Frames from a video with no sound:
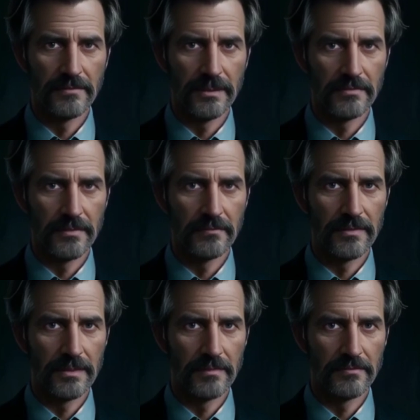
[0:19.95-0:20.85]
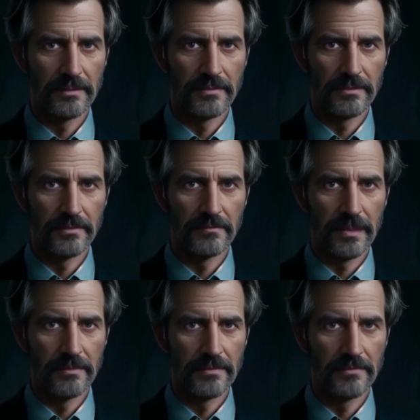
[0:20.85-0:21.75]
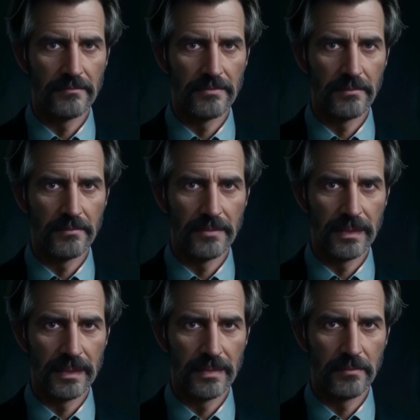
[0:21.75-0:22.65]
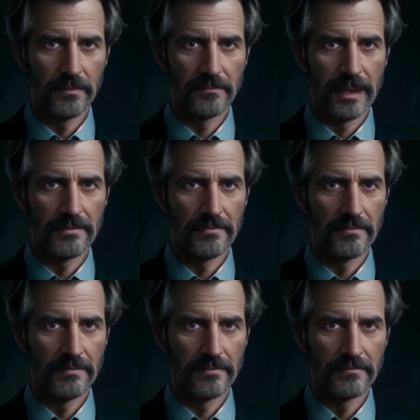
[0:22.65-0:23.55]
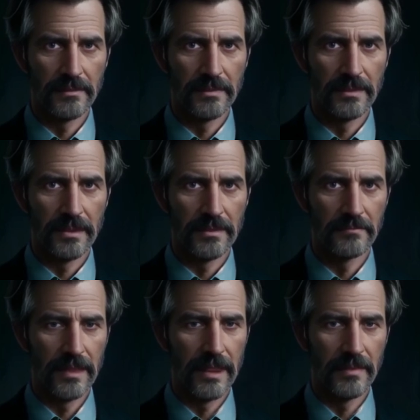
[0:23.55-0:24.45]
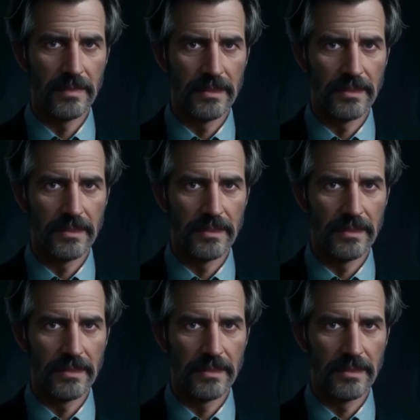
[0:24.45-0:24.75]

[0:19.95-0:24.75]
a term he uses to describe individuals who abandon the deferred life plan